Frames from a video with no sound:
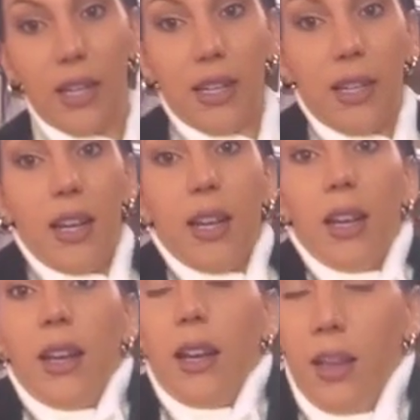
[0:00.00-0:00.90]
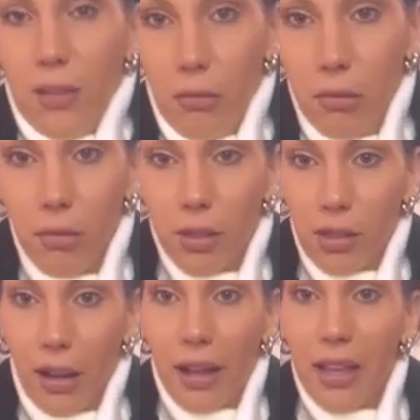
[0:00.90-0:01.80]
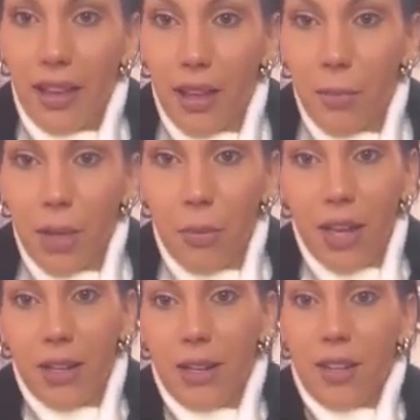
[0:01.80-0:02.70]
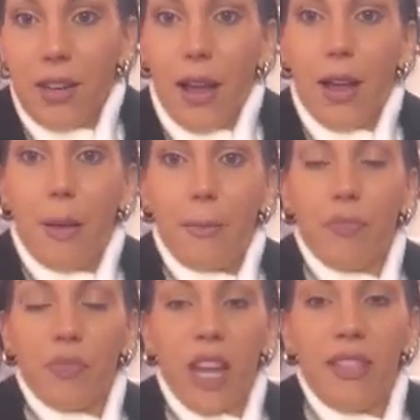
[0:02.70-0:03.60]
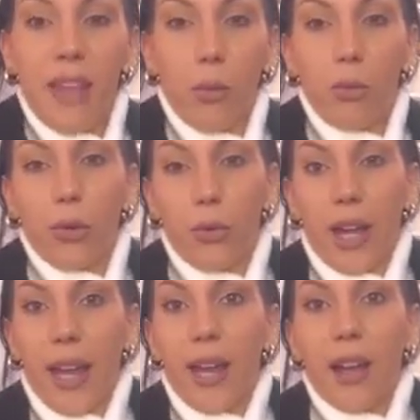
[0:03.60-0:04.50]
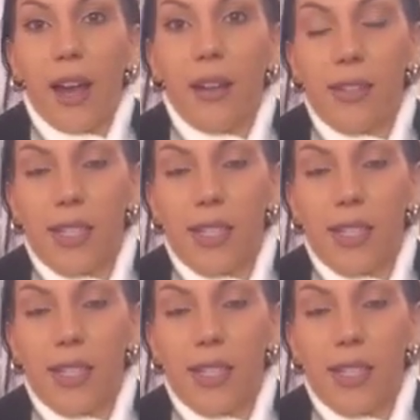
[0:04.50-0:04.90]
it. Ooh, I can't get mine buttoned. And that will create